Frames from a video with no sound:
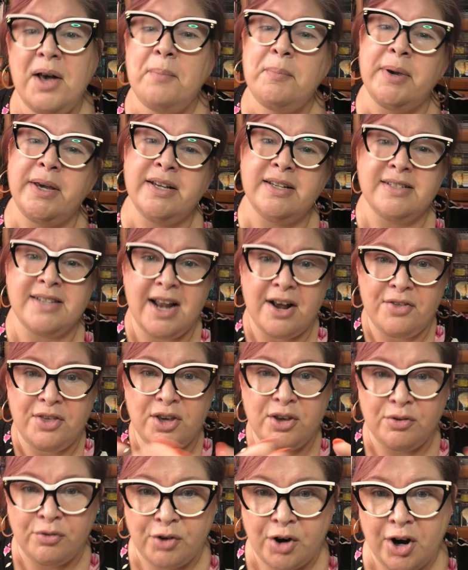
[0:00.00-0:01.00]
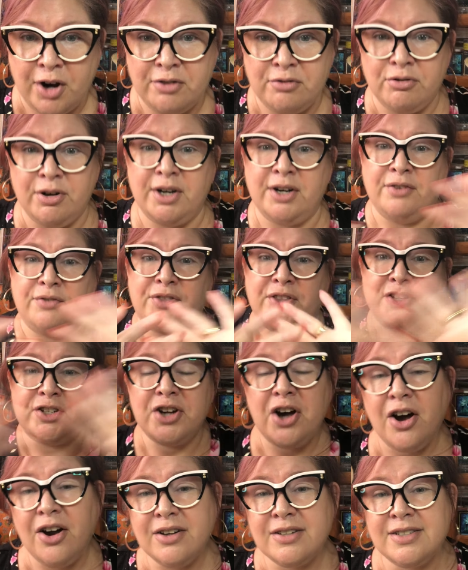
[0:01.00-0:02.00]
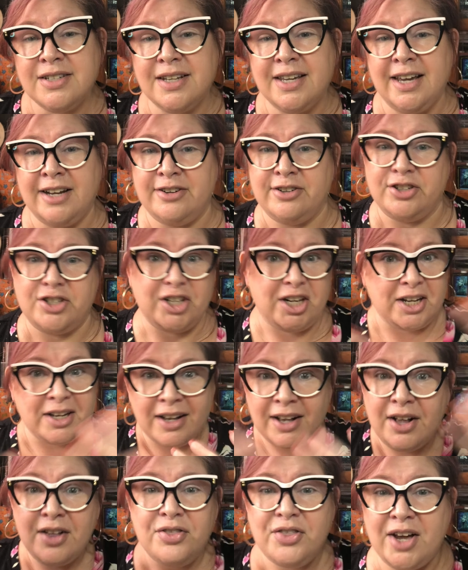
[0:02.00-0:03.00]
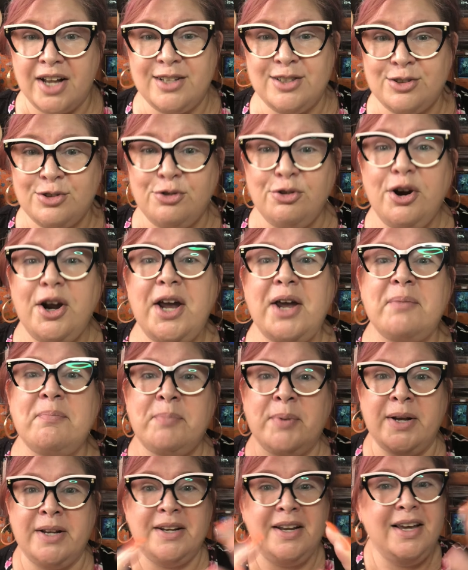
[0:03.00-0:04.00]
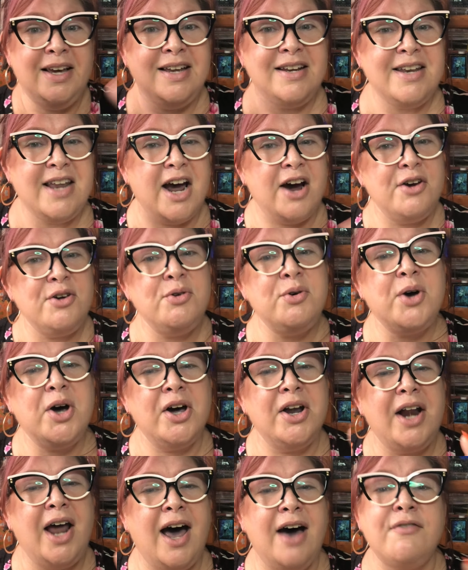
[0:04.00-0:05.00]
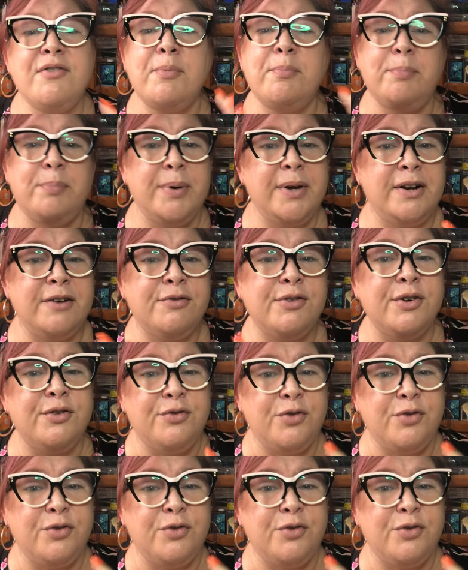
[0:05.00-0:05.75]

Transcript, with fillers: Because now that you've gotten rid of the toxic energy, that's great. But now you kind of have a bit of a